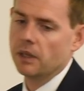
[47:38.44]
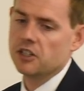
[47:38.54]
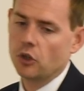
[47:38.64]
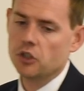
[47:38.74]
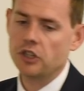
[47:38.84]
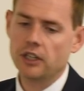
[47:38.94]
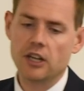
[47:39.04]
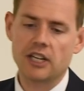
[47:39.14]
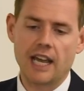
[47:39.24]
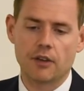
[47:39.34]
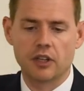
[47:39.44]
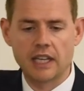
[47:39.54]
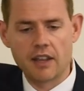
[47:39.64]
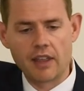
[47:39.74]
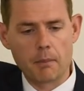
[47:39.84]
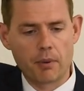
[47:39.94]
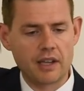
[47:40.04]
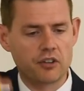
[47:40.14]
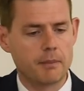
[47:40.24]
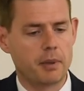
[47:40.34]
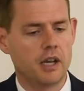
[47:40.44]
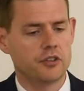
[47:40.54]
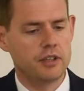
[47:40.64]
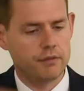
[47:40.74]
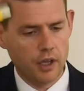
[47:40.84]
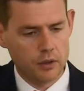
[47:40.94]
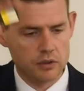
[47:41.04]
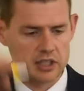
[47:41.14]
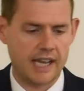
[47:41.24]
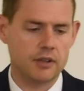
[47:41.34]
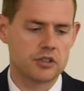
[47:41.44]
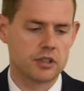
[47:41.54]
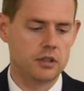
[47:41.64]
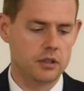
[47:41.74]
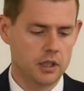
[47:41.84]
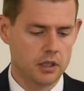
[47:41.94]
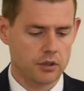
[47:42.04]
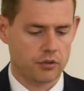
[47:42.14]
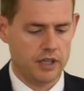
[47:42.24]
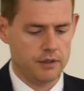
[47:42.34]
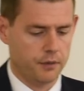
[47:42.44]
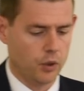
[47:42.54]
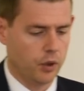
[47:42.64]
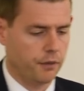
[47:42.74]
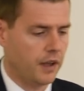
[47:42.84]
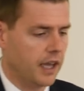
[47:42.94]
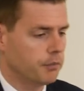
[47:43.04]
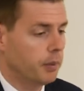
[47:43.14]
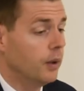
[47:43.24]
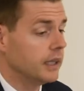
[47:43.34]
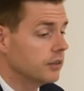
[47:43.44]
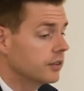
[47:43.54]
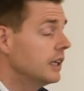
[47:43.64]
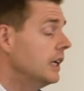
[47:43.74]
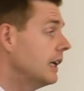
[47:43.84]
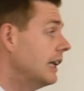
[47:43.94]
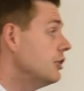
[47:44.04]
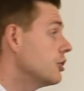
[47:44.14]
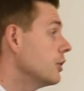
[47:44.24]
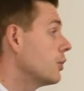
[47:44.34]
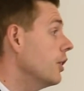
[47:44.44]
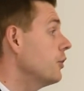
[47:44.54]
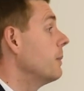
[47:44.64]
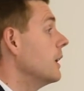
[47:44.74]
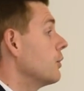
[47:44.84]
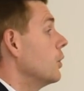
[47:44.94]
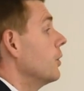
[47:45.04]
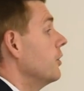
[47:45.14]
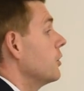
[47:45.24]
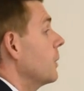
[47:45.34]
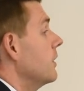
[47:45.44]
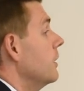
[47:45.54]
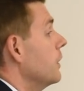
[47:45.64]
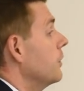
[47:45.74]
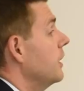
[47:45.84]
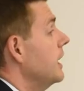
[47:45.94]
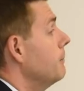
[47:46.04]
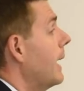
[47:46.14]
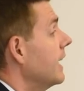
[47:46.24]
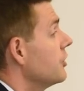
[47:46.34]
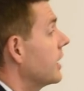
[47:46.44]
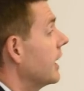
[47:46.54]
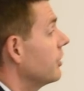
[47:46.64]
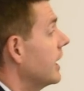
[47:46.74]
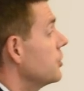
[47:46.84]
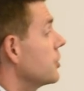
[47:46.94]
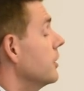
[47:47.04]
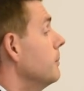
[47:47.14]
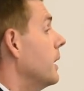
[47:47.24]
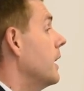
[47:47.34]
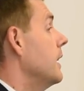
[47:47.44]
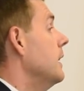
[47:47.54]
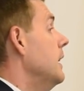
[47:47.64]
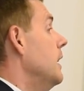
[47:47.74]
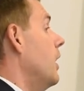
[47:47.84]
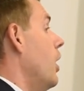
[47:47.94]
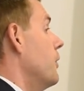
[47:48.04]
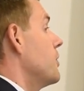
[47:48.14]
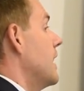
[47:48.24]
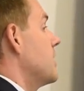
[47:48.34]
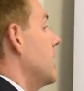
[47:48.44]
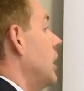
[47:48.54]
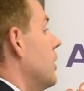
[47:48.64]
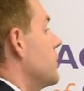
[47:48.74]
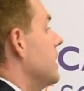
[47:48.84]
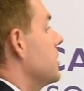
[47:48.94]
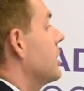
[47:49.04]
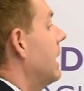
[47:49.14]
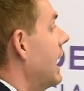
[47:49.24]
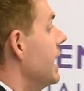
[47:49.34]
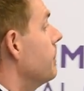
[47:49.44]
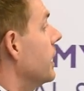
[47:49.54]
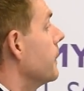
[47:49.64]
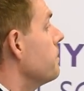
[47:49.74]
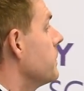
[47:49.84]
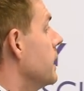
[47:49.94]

but is also going to have to get that Brexit Party vote down to 3, 4, 5 points. Linton Crosby, of course, in 2015 managed that tension by offsetting losses to Labour